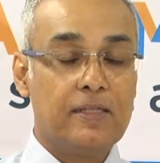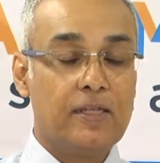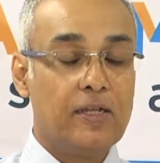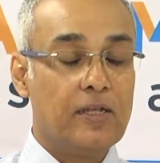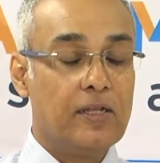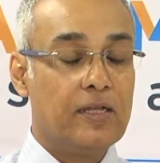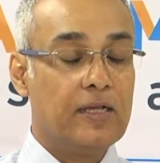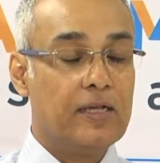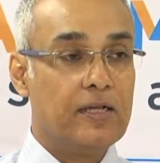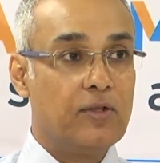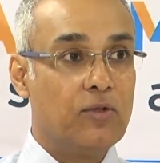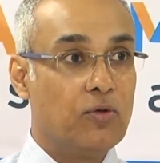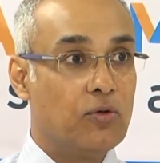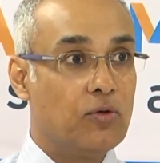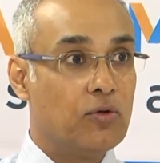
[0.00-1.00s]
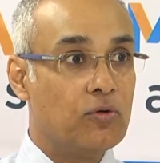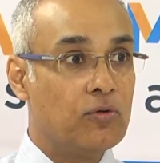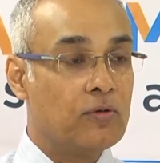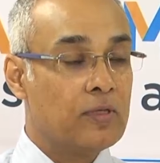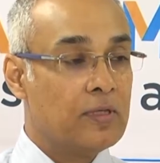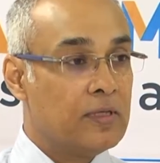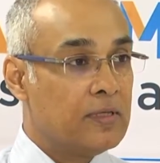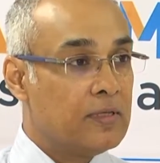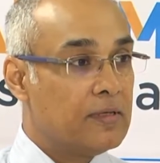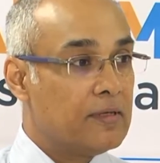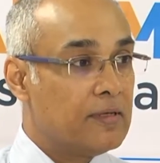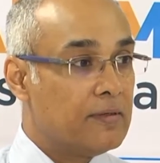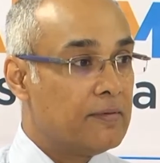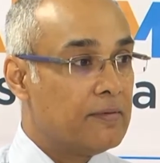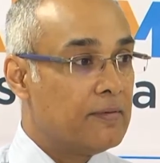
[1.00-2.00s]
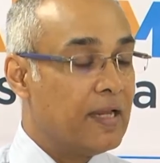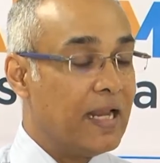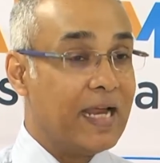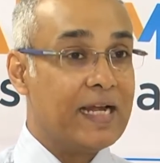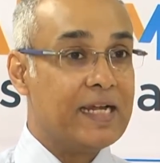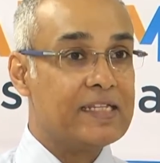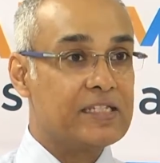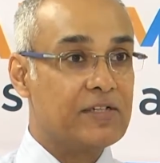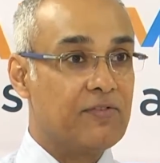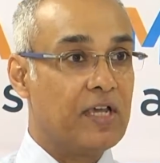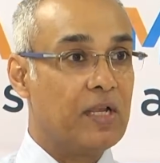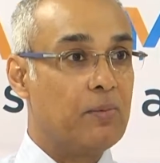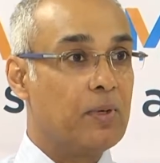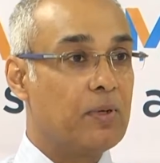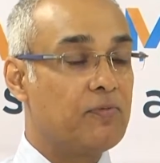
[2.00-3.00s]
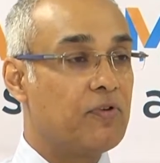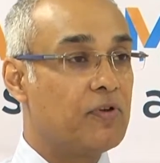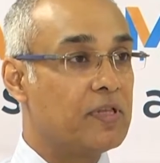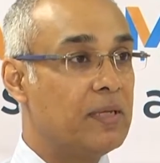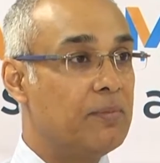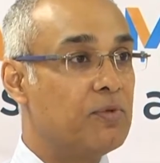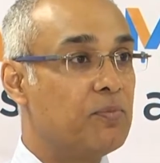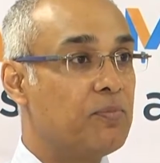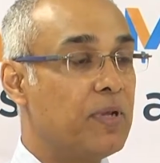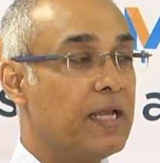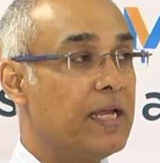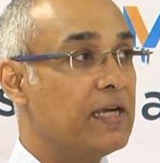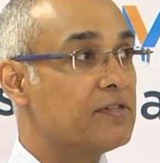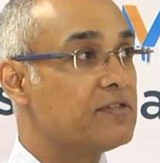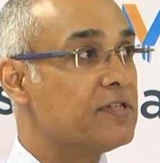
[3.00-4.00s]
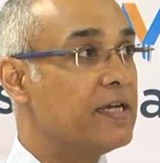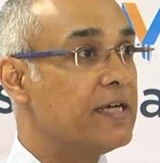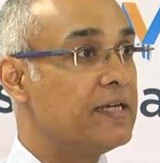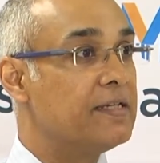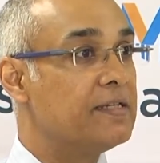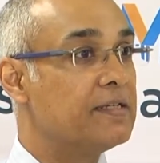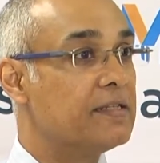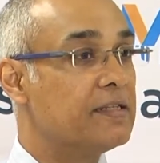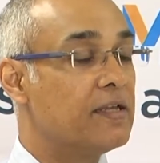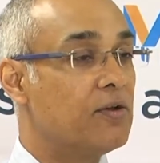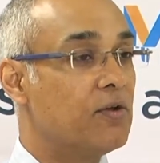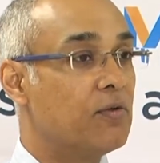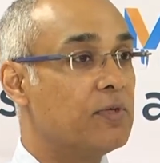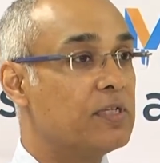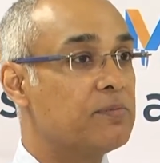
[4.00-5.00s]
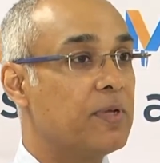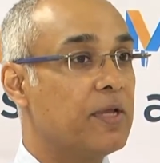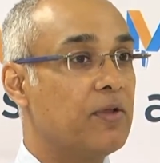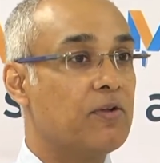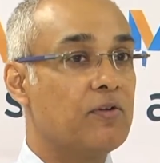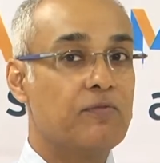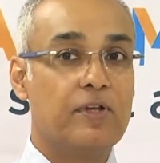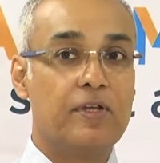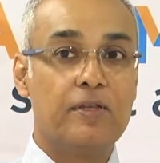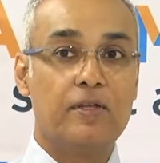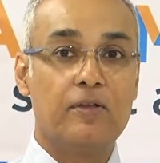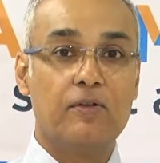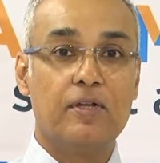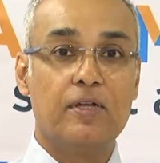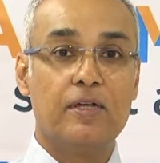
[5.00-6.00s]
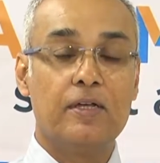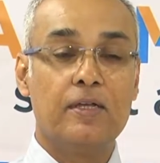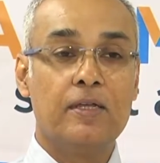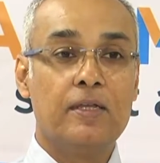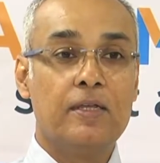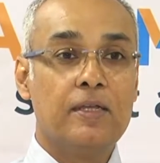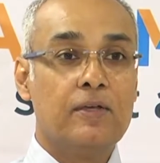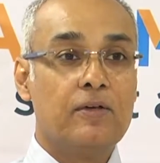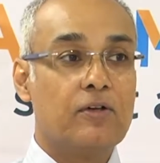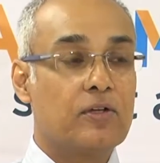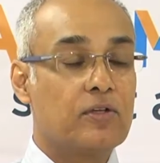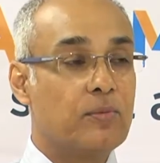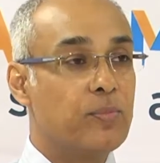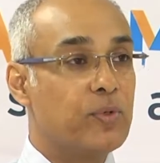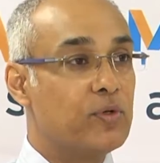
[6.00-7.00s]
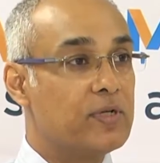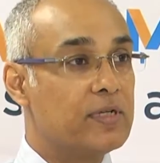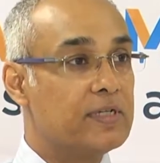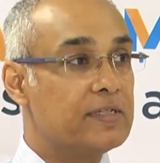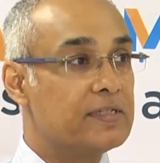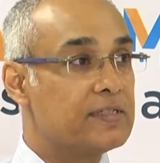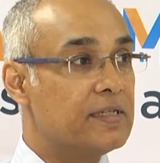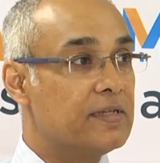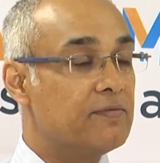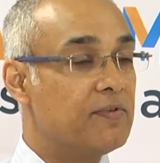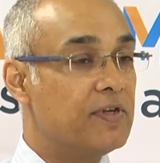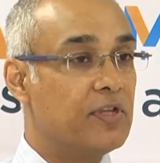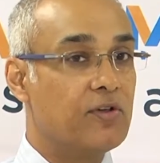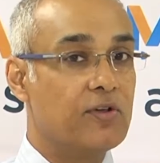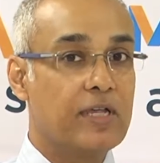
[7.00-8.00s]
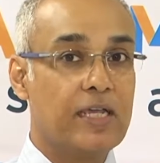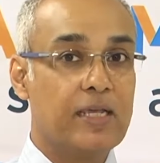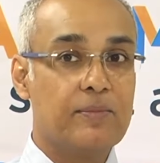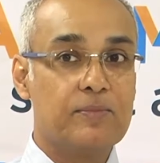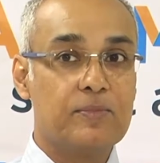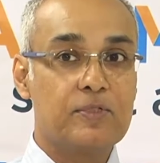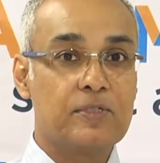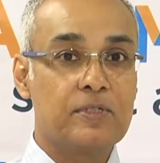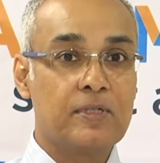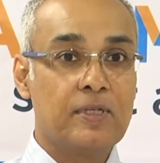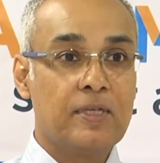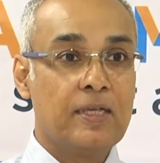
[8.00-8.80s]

Then uh, no land is available for them to play outside. They're always playing on on, uh, on computers and video games,